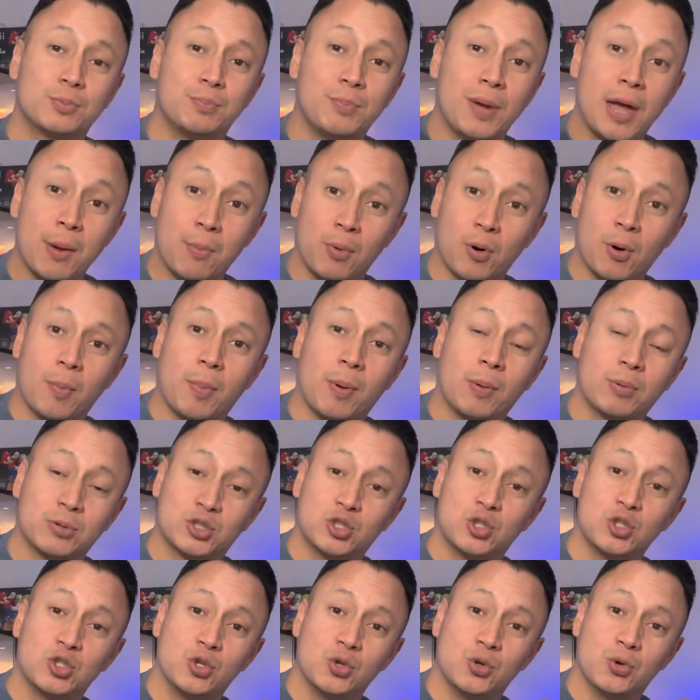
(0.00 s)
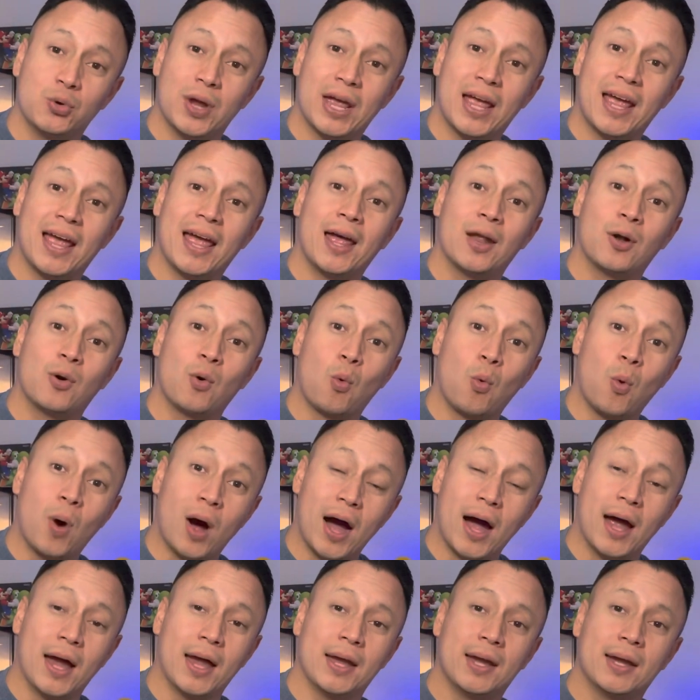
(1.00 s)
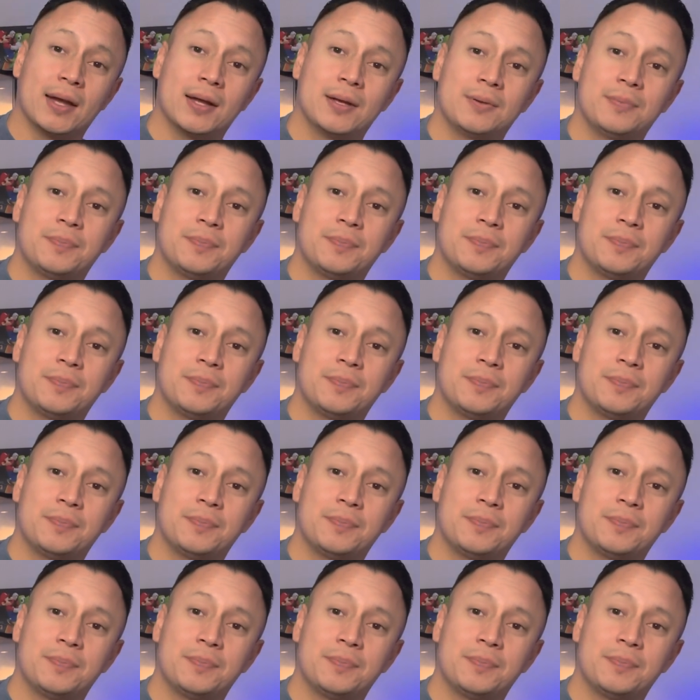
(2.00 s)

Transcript: memorable to you and why.